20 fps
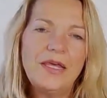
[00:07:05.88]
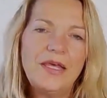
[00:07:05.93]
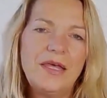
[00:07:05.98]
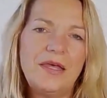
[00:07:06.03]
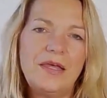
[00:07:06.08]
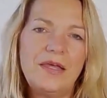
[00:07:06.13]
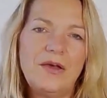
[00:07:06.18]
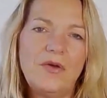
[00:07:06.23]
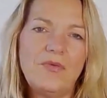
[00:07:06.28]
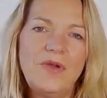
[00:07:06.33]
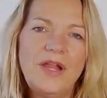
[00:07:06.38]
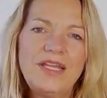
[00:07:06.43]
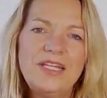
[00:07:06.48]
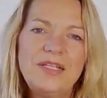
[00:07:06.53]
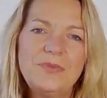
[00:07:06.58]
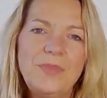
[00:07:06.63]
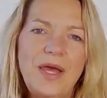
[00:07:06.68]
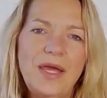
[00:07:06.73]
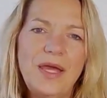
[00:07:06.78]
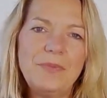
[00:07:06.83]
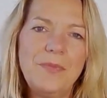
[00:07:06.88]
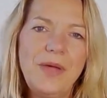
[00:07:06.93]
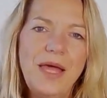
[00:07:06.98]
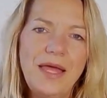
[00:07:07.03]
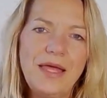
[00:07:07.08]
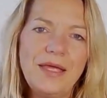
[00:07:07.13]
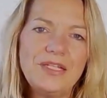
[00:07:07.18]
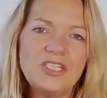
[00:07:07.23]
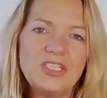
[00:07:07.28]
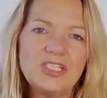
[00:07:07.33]
uh, already by
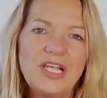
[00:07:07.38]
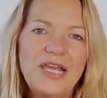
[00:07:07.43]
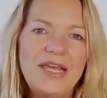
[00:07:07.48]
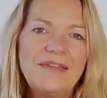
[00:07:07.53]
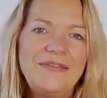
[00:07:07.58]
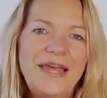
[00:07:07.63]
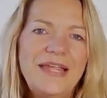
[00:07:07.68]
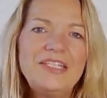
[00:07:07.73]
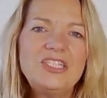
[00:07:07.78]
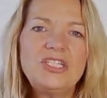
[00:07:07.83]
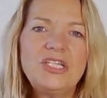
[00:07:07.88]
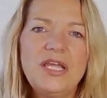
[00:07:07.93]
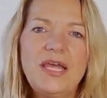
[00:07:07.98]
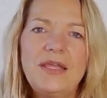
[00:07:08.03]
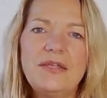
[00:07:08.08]
March, that